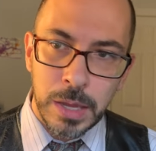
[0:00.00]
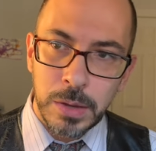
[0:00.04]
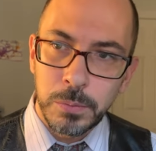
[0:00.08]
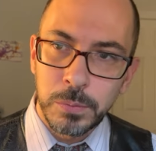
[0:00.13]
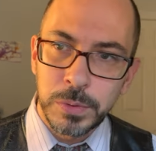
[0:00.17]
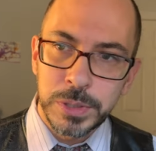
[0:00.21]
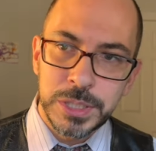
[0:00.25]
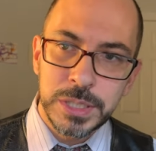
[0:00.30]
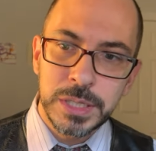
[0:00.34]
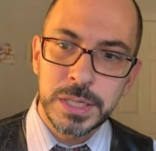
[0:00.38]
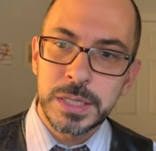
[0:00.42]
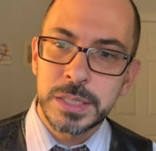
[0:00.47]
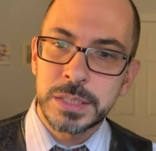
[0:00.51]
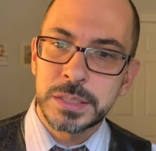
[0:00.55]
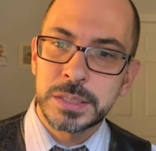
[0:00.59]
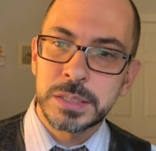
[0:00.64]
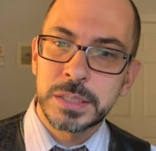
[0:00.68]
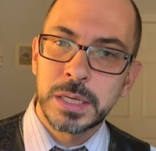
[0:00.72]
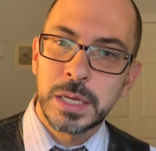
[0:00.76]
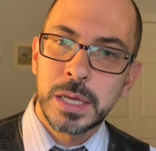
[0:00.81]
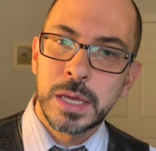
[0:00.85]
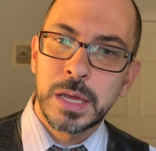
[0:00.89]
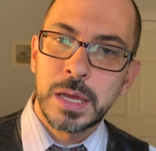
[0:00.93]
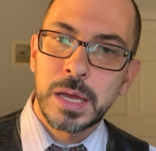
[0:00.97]
which
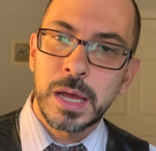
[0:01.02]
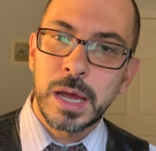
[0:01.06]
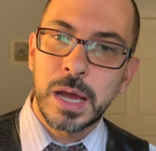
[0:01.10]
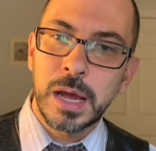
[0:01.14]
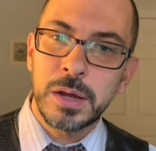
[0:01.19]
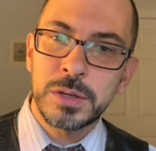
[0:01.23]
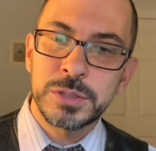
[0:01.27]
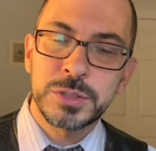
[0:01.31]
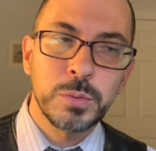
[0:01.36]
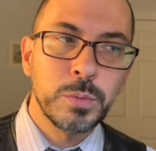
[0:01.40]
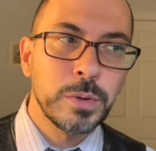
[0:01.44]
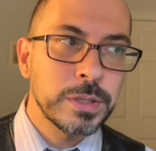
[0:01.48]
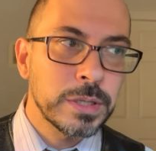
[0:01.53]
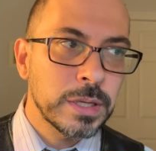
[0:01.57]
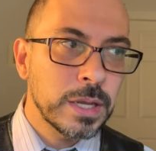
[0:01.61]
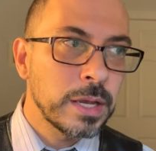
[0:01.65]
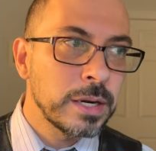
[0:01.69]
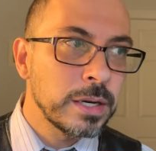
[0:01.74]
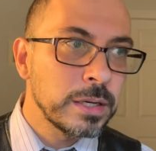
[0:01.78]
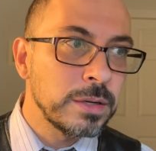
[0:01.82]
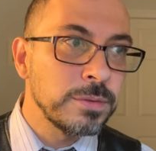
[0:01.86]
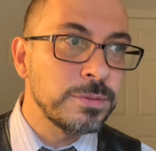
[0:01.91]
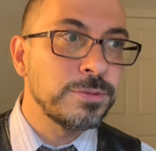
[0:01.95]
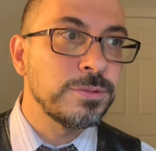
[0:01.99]
is I also want to
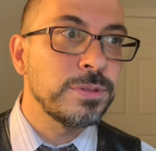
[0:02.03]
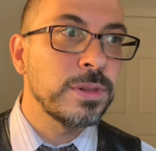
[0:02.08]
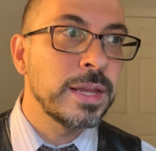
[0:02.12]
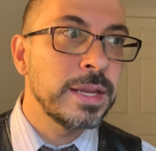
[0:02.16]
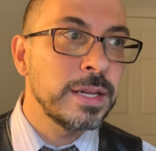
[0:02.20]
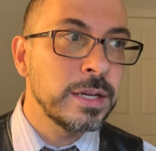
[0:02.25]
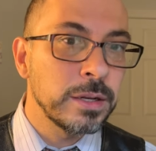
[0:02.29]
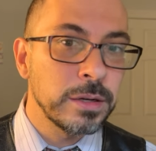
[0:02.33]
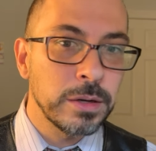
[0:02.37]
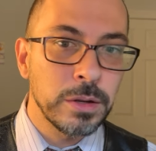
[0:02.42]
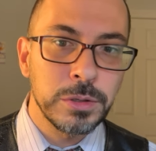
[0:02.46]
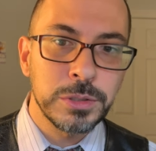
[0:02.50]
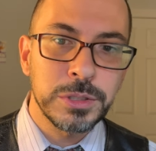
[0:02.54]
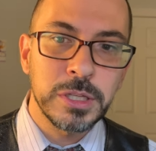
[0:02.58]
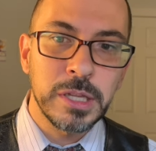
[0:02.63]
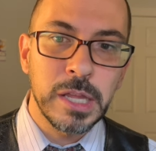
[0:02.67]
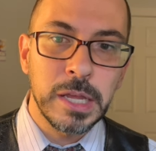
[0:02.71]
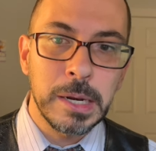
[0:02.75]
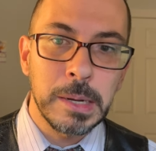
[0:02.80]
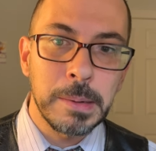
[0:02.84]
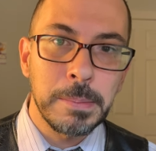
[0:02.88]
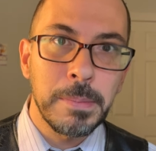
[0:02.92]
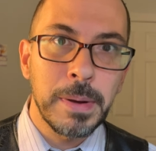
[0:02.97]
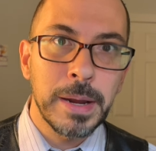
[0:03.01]
kind of deflate a notion
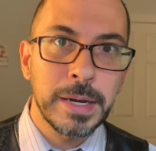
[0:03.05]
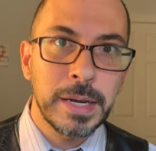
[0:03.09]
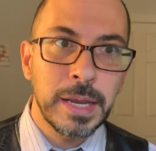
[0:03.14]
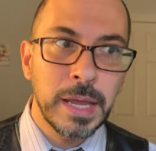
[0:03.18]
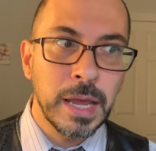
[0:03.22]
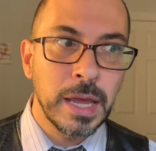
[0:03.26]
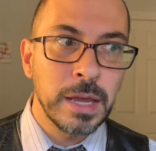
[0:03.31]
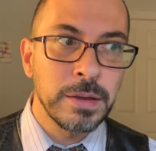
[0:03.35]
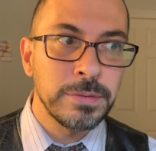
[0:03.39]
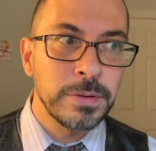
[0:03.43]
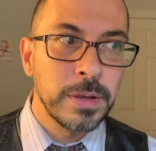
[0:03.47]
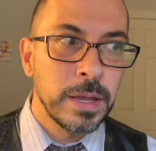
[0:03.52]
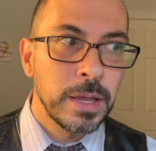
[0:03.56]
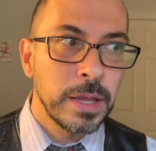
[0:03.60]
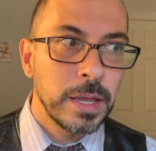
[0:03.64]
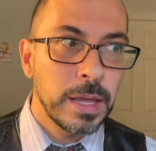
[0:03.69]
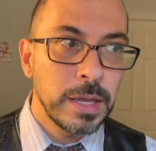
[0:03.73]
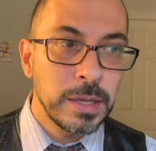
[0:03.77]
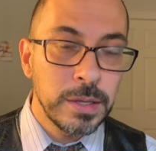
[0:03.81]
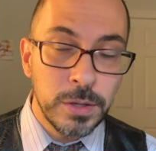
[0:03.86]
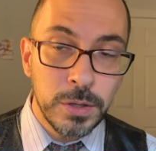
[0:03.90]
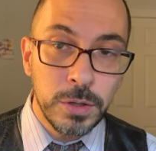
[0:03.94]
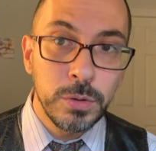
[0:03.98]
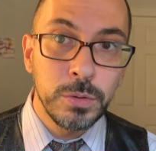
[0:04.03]
that I might have
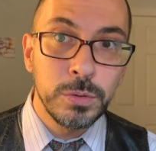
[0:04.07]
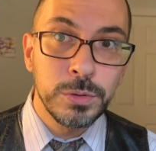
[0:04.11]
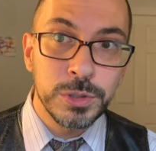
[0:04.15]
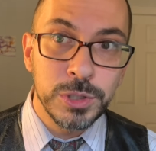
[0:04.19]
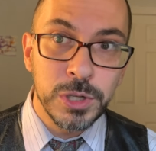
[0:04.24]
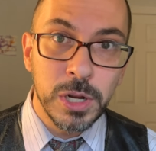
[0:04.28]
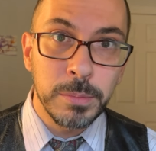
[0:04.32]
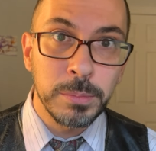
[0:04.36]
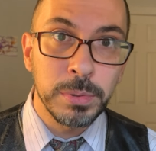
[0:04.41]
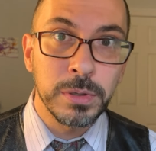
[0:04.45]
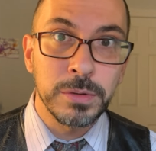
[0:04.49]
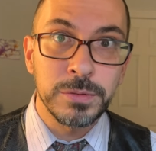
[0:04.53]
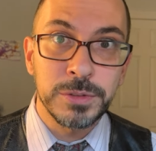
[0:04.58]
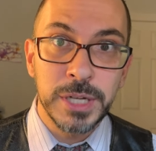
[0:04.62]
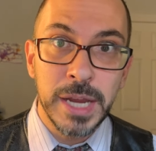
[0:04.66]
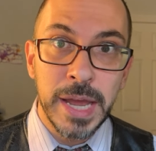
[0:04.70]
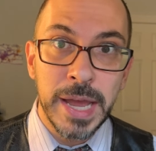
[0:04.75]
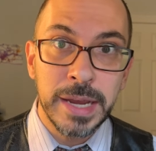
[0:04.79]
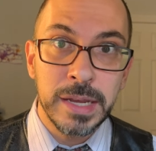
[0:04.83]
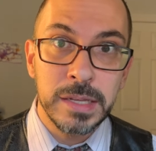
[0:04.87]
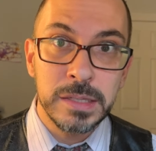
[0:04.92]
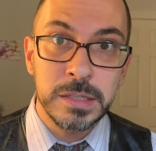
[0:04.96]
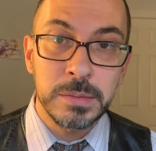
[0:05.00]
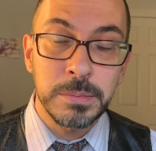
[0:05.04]
a huge number of
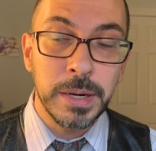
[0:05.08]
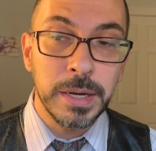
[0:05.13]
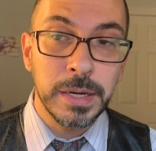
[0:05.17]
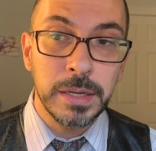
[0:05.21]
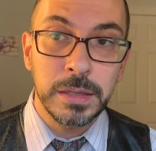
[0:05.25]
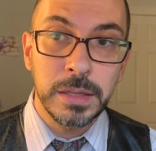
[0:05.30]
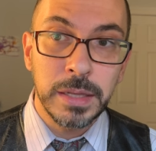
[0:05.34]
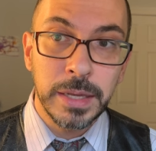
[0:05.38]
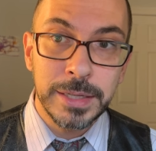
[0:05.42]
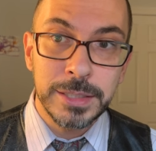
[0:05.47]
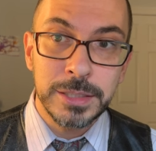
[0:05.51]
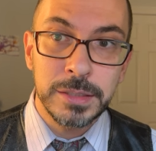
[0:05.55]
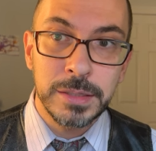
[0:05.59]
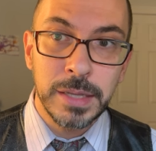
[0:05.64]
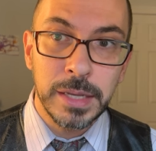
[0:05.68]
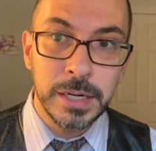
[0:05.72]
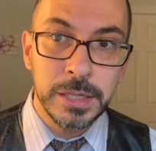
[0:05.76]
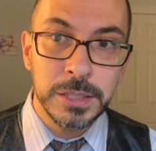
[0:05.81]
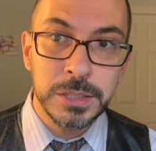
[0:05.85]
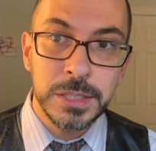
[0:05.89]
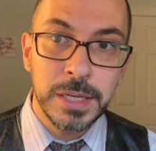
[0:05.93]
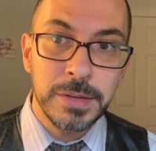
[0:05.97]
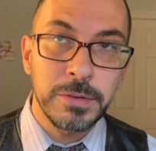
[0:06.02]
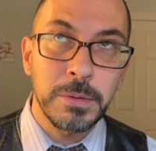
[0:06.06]
jackets in my collection, that I
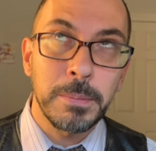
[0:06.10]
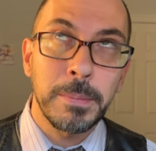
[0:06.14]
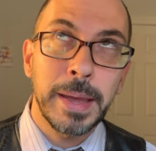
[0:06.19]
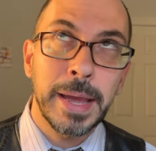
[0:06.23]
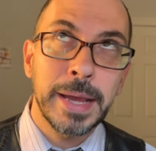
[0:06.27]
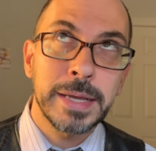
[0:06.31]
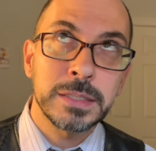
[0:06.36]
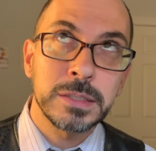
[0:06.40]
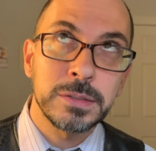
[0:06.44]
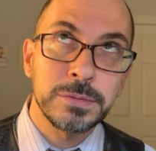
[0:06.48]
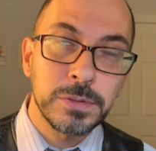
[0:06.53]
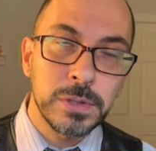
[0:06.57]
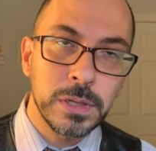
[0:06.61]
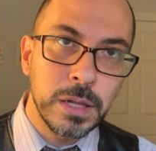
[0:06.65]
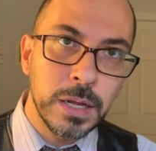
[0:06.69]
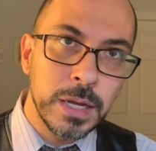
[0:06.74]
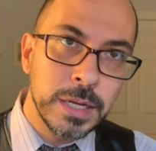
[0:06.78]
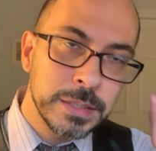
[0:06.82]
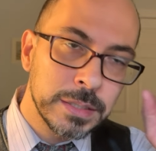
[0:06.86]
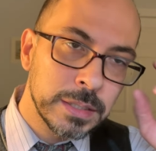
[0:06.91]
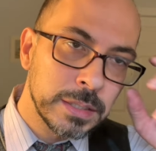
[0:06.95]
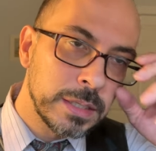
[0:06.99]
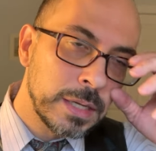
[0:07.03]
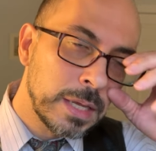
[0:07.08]
just have a massive
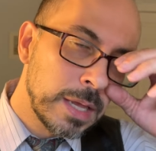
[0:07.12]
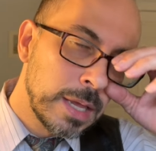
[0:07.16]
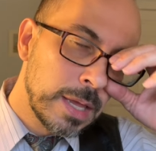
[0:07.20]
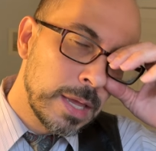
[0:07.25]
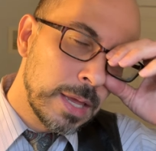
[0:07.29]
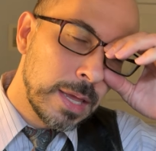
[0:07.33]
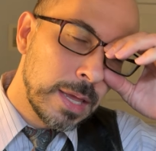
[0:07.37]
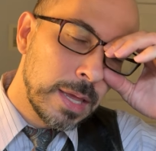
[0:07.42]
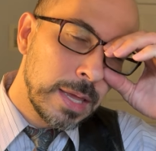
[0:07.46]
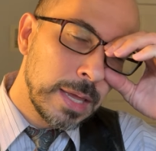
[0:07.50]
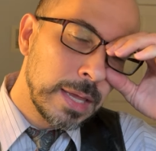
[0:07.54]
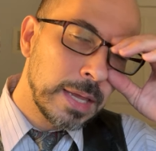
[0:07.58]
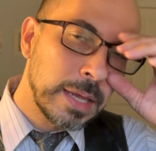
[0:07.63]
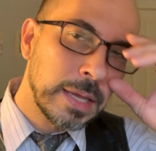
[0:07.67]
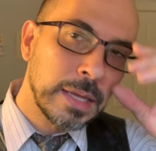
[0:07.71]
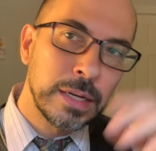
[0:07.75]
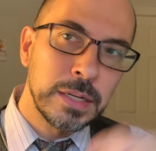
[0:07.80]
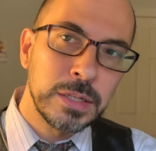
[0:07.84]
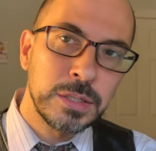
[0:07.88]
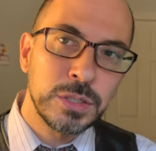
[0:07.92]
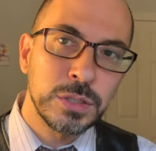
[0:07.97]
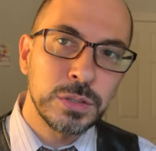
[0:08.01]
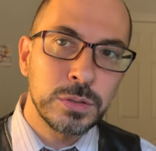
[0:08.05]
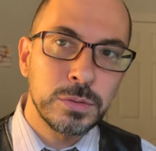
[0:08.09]
closet and
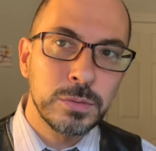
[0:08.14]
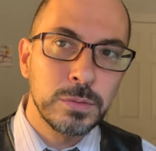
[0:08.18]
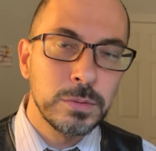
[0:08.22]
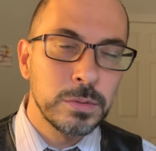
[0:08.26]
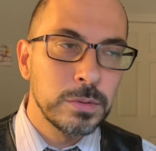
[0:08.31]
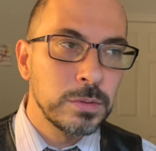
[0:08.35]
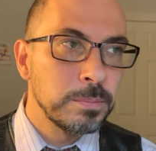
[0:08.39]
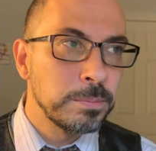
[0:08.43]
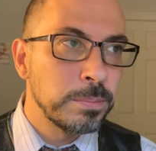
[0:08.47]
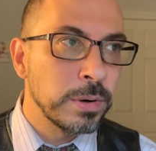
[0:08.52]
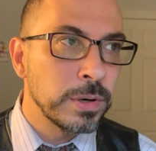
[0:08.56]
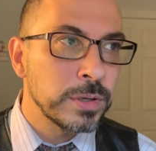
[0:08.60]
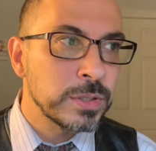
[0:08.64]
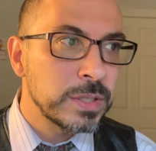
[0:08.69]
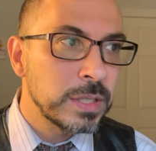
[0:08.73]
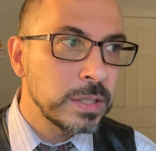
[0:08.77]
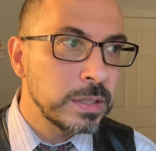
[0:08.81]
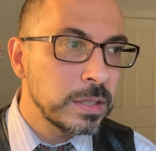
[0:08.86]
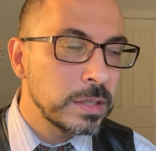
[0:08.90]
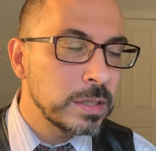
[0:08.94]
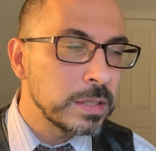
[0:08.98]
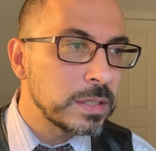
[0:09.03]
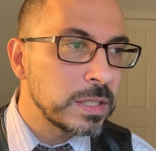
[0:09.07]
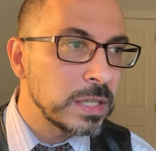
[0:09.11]
it's just bursting
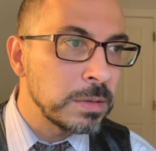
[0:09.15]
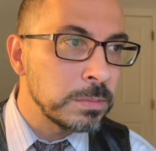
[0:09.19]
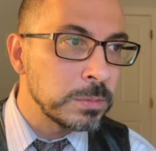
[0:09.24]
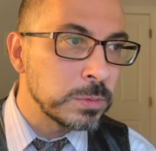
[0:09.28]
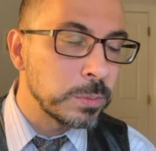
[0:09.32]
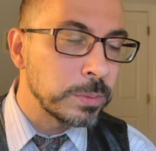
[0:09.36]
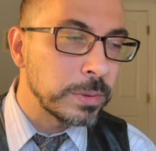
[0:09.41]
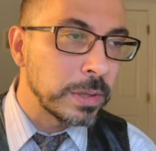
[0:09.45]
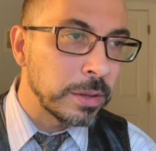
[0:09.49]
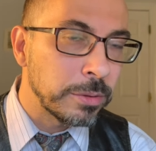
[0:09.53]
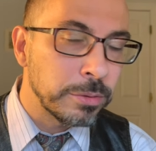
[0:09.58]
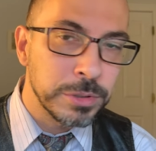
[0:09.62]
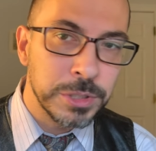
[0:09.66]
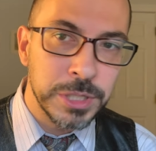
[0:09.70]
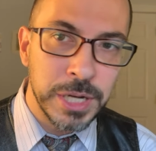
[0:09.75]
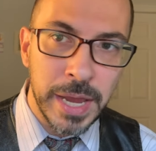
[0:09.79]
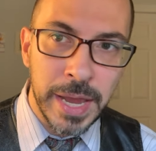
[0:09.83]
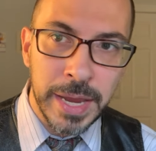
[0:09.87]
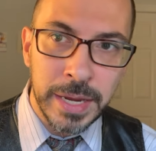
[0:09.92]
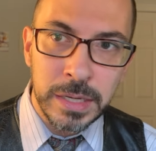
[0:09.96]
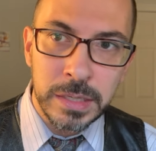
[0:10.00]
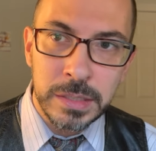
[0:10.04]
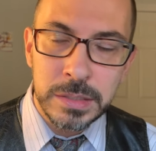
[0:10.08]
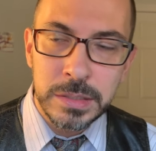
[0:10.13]
to the seams with leather
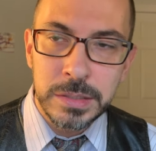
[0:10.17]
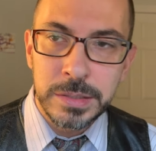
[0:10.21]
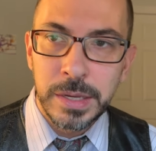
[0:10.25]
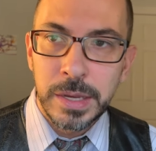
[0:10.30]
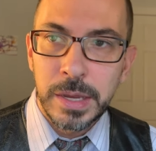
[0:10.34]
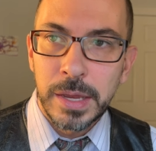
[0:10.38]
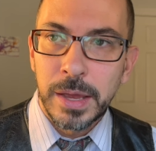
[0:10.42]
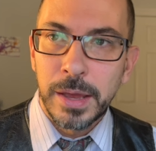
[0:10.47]
jackets.